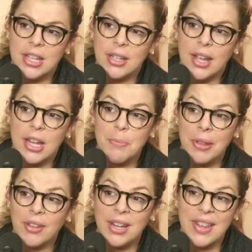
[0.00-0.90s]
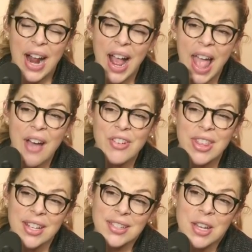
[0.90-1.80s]
an ability that I have. I
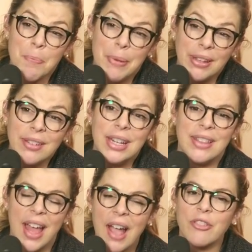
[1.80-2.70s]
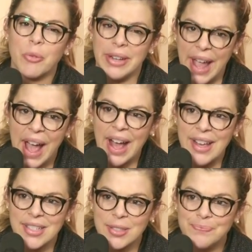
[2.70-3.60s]
think it's an ability that everyone
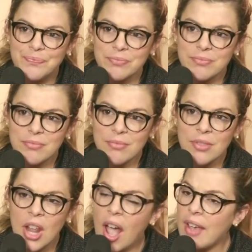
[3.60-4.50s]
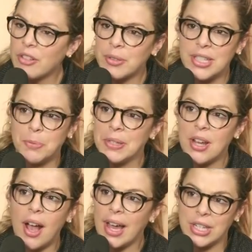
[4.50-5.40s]
has. Not everyone has been
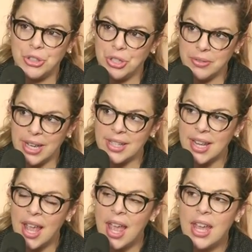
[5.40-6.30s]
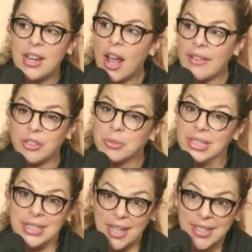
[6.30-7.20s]
taught how to do it. Not
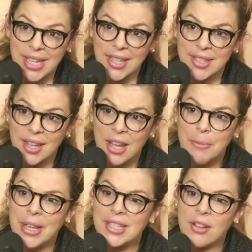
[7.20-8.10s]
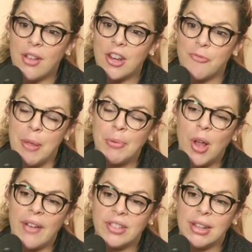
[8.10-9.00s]
everyone does it, because a lot of people
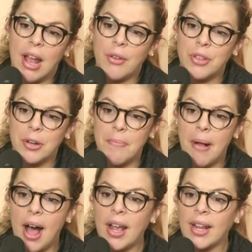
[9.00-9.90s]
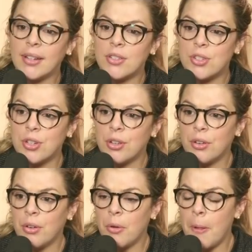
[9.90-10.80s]
have allowed their minds
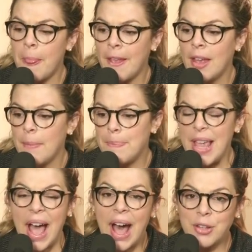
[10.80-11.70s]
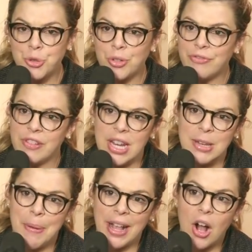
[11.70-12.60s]
to be
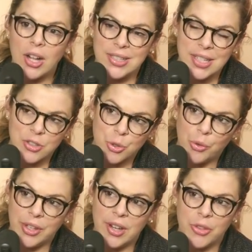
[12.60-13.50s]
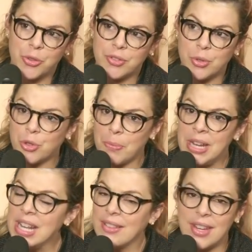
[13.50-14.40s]
atrophied by constant scrolling on social
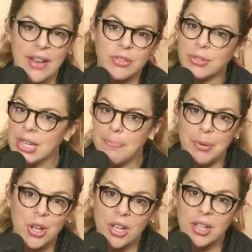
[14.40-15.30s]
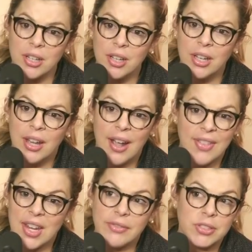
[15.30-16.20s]
media, and they never read a book
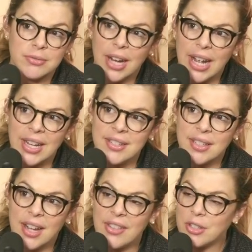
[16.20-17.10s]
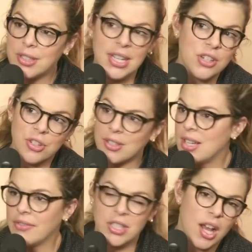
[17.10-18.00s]
and they never write, and their teachers
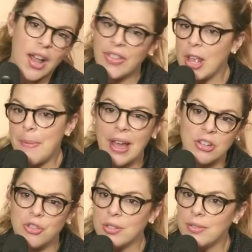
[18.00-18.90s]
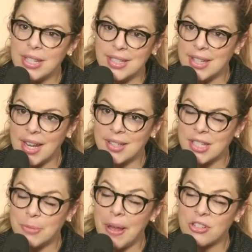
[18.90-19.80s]
never taught them how to do these things,
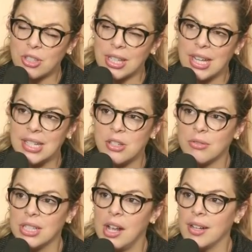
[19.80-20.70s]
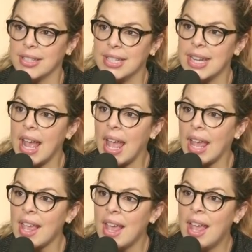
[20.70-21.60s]
especially kids who are young
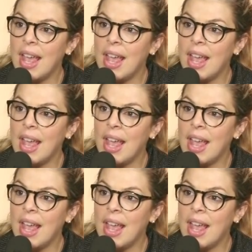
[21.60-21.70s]
today,